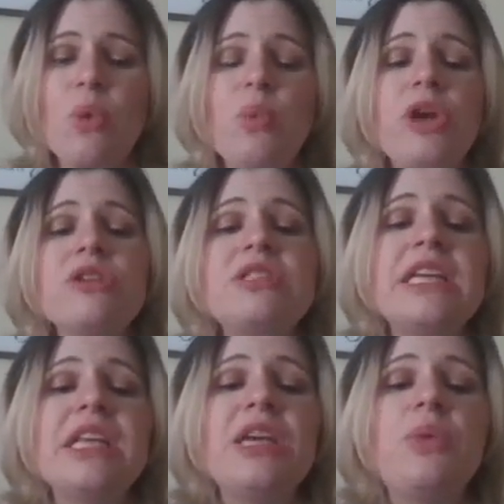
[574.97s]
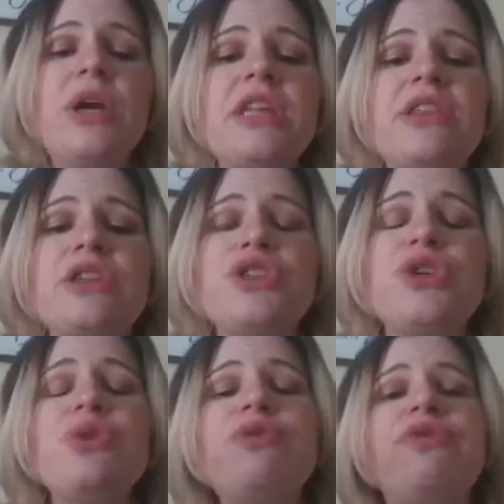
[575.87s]
We're dealing with
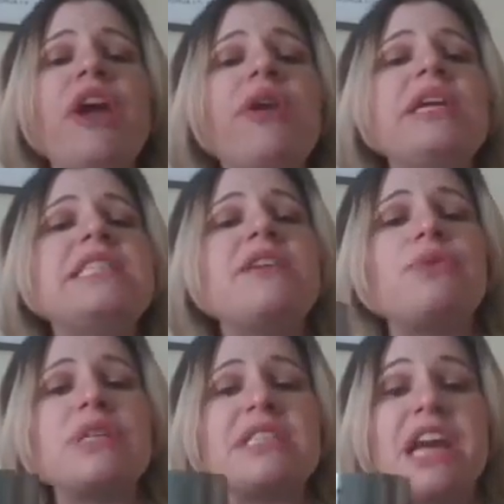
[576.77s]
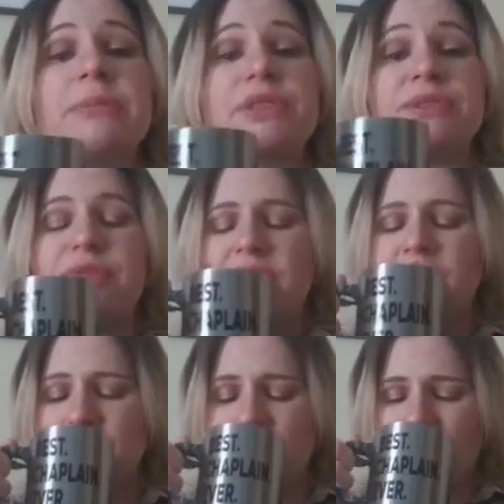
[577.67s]
two very different types of faith.